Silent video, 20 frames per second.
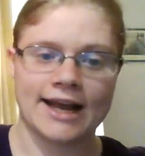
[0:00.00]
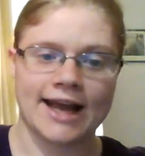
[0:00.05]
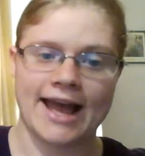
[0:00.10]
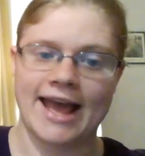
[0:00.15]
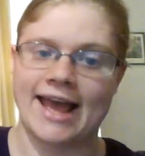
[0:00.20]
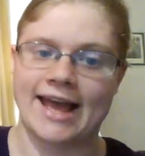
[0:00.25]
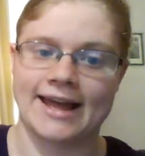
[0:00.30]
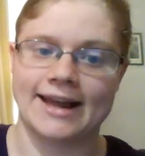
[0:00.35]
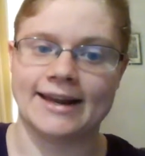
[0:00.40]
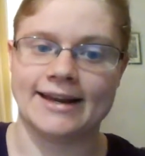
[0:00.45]

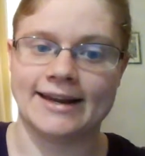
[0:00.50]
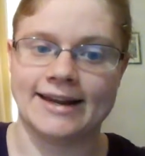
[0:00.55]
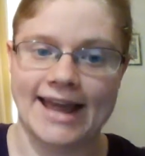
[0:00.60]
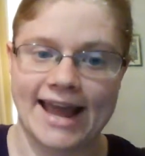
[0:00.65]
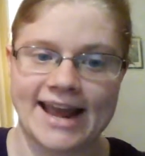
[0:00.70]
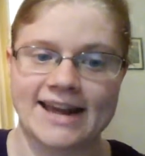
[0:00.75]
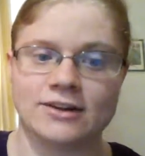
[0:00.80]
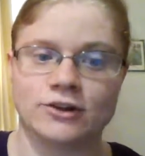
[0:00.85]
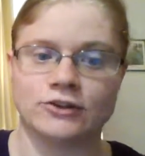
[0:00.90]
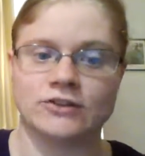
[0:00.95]
and
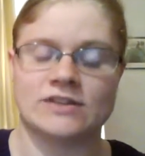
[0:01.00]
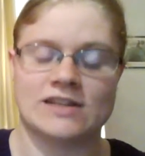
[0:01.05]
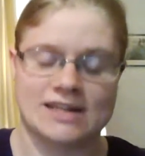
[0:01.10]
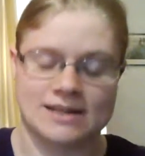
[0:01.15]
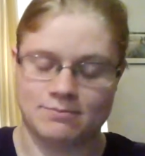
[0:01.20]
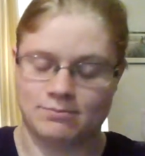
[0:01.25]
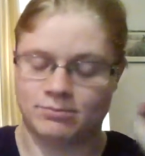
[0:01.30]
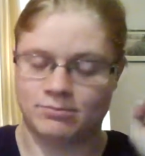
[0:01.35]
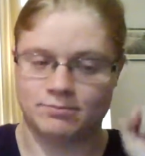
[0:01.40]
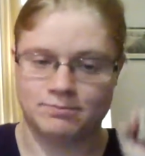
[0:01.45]
candles
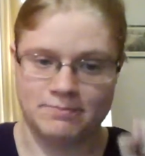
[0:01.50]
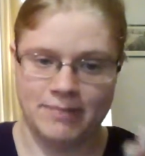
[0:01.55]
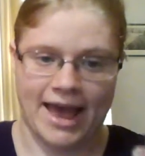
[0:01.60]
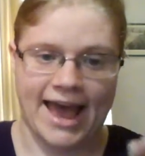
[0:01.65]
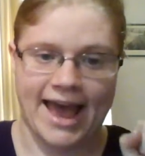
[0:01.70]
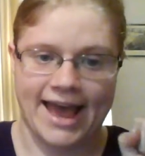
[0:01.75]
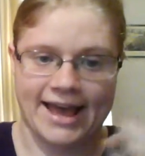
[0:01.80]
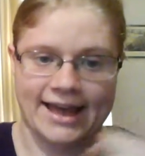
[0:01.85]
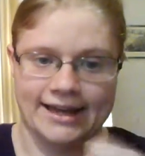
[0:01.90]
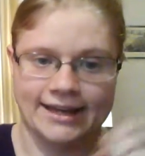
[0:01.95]
in
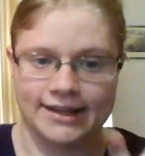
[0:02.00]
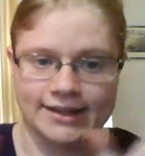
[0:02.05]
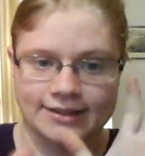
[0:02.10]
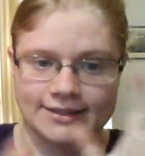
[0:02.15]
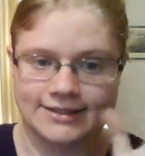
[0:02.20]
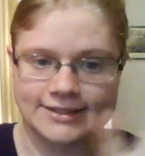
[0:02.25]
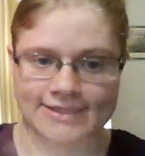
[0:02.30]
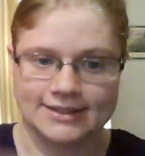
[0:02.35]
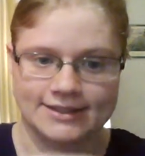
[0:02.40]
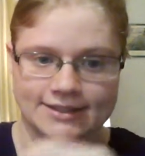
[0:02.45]

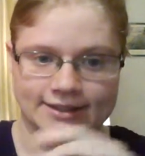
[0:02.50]
bags